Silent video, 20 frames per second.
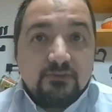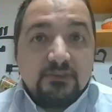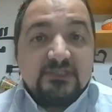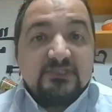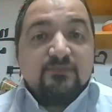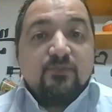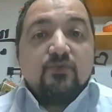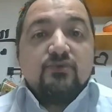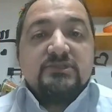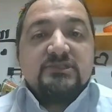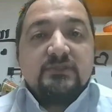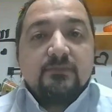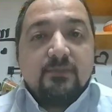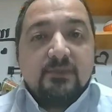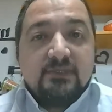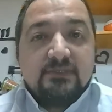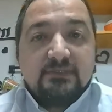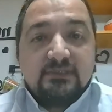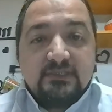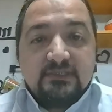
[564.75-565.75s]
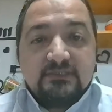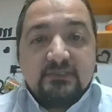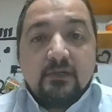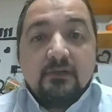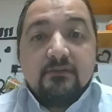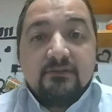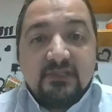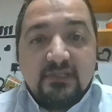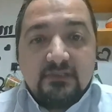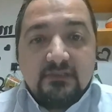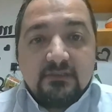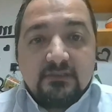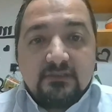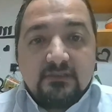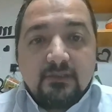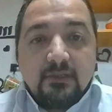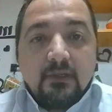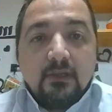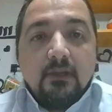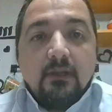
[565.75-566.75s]
responsibilities are
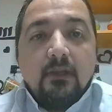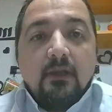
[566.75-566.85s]
needed.